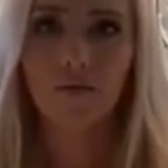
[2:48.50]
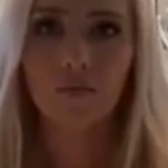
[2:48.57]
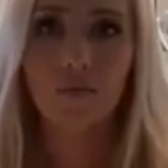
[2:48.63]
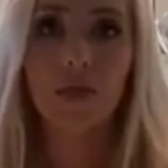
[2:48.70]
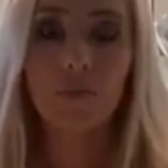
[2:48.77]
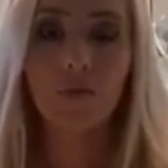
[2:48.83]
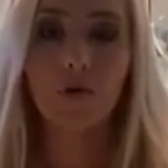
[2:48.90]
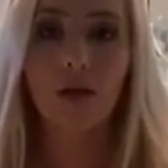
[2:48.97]

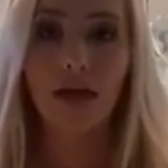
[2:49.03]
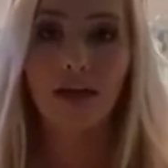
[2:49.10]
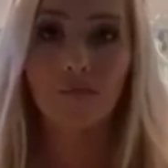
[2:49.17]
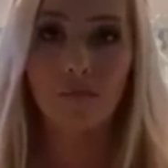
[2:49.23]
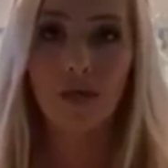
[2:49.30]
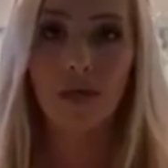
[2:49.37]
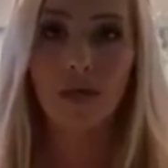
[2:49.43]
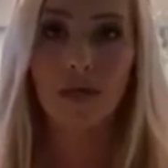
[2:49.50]
People
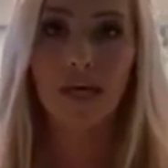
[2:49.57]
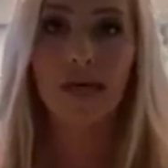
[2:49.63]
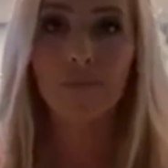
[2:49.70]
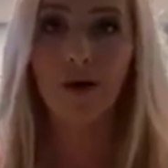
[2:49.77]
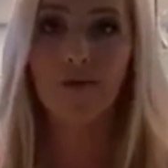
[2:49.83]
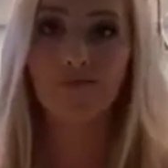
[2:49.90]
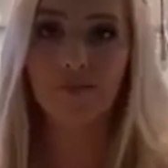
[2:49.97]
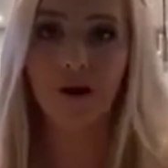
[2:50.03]
like me and
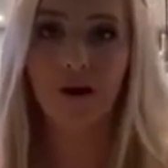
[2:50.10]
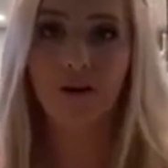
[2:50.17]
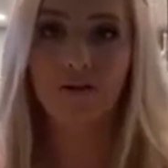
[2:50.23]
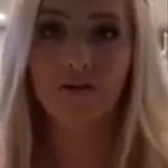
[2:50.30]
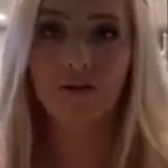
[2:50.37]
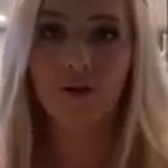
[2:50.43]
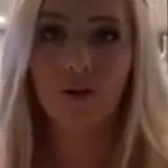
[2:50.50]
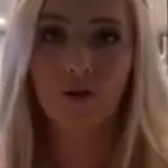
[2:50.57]
my
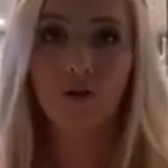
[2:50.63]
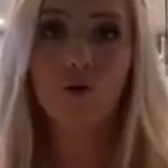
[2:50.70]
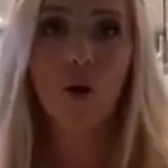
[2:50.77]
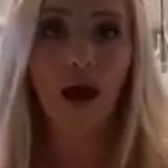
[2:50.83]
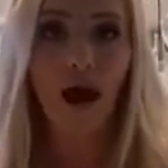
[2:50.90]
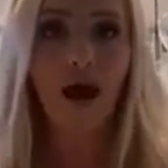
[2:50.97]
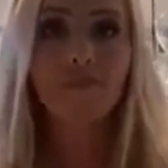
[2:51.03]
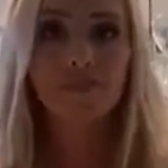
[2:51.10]
friends who
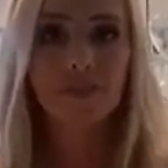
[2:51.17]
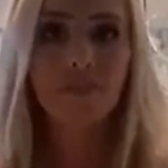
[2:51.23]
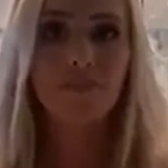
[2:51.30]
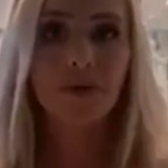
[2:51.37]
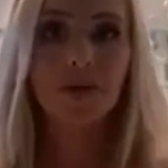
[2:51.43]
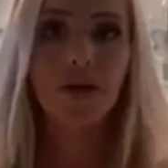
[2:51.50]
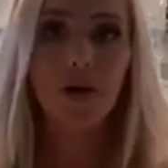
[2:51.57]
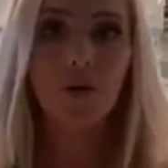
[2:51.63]
have
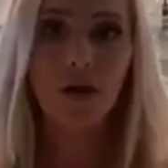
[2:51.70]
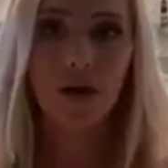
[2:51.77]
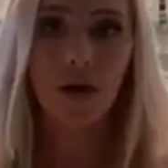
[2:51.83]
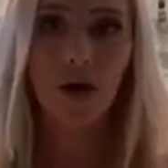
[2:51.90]
something going